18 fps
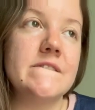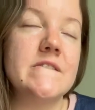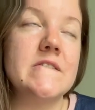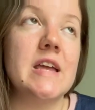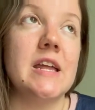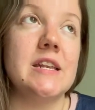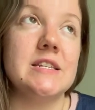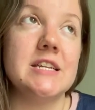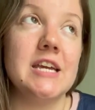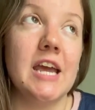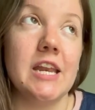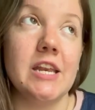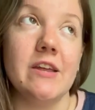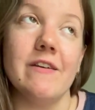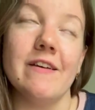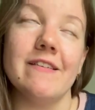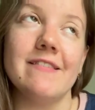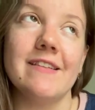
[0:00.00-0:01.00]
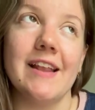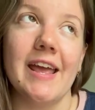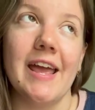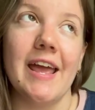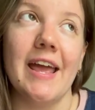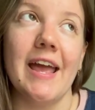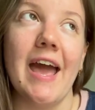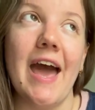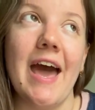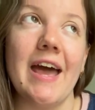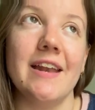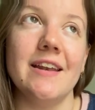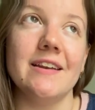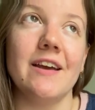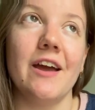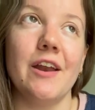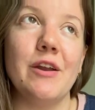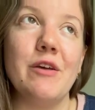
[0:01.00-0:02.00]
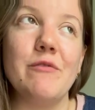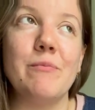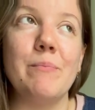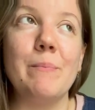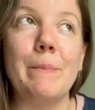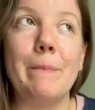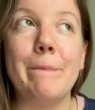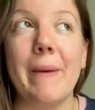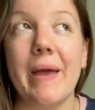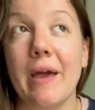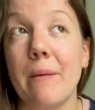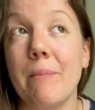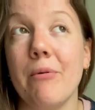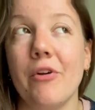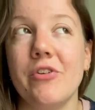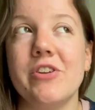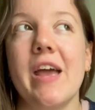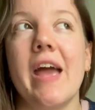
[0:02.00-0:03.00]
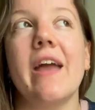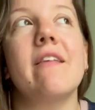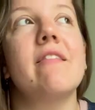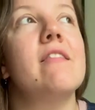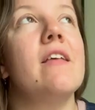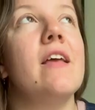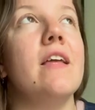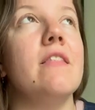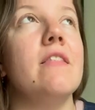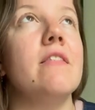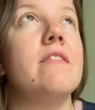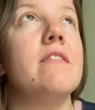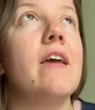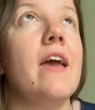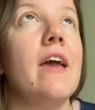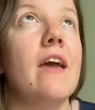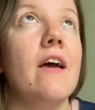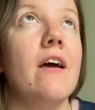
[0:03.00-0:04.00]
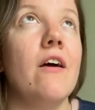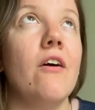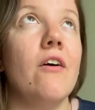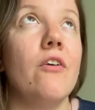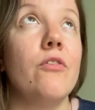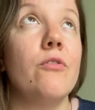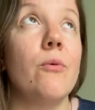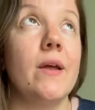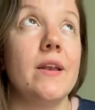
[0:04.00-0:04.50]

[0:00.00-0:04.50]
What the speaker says: continuously and kind of bigger projects until